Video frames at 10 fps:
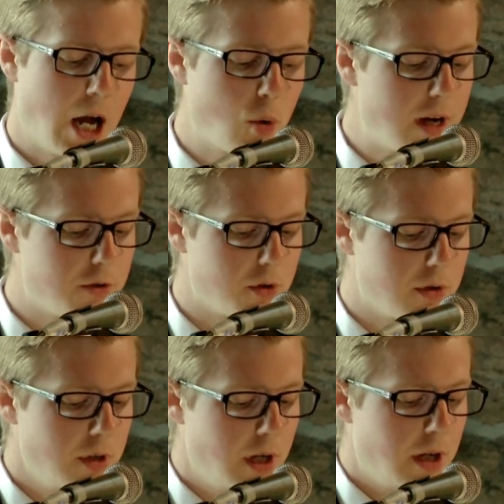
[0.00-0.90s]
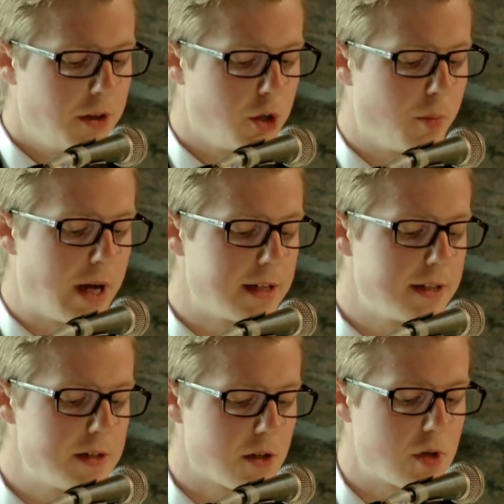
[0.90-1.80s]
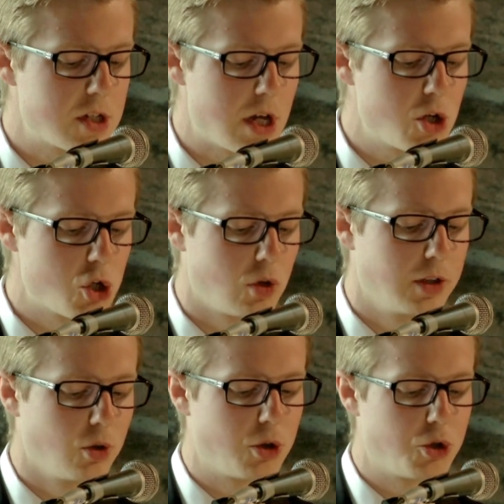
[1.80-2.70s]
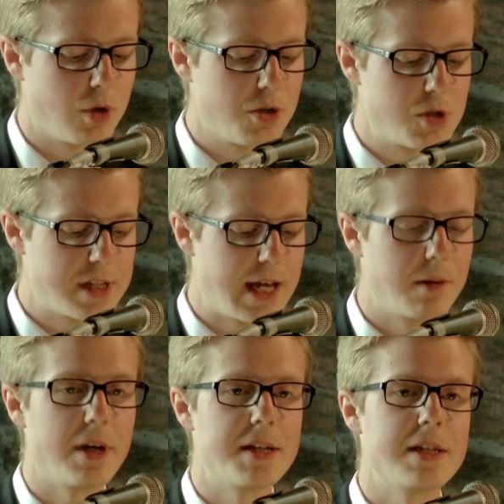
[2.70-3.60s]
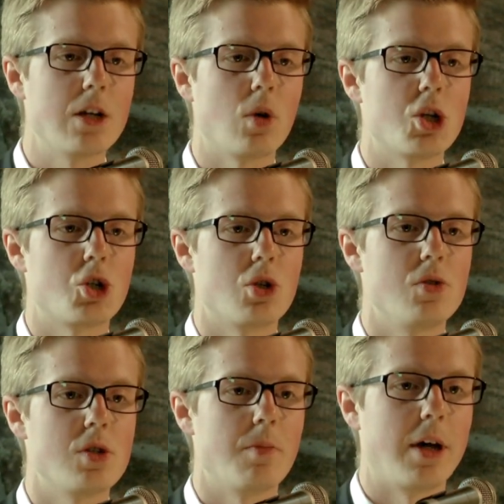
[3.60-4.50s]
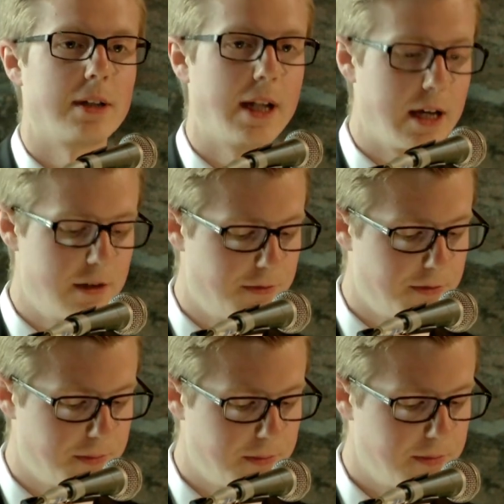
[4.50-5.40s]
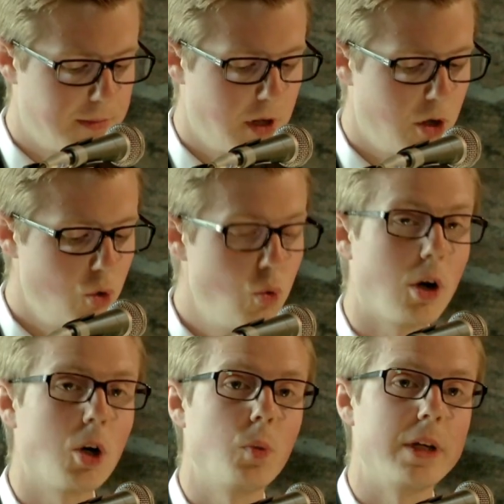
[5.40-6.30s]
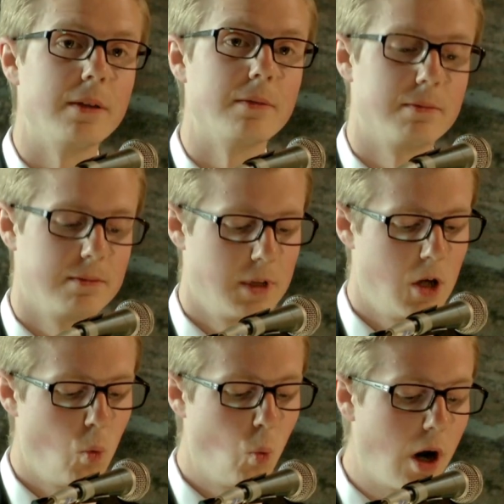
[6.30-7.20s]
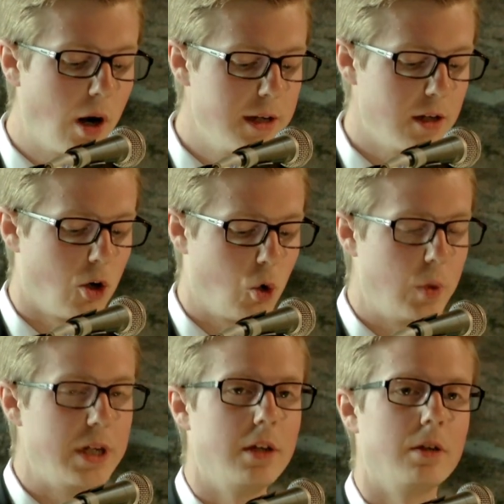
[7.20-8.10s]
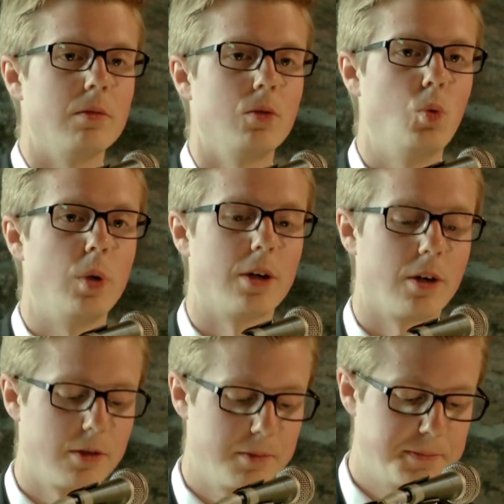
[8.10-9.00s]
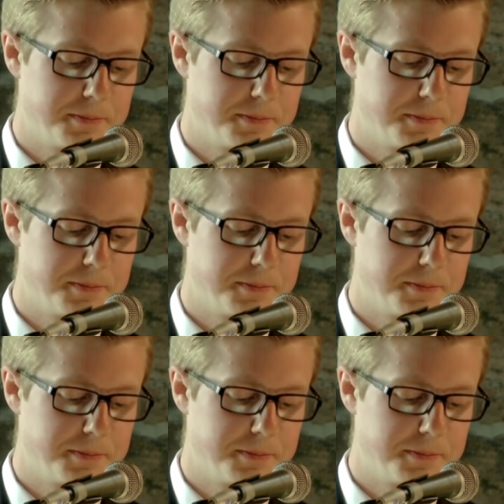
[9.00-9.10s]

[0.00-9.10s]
However, the humanities are essential in order to understand basic questions about life. Who are we? Why are we who we are?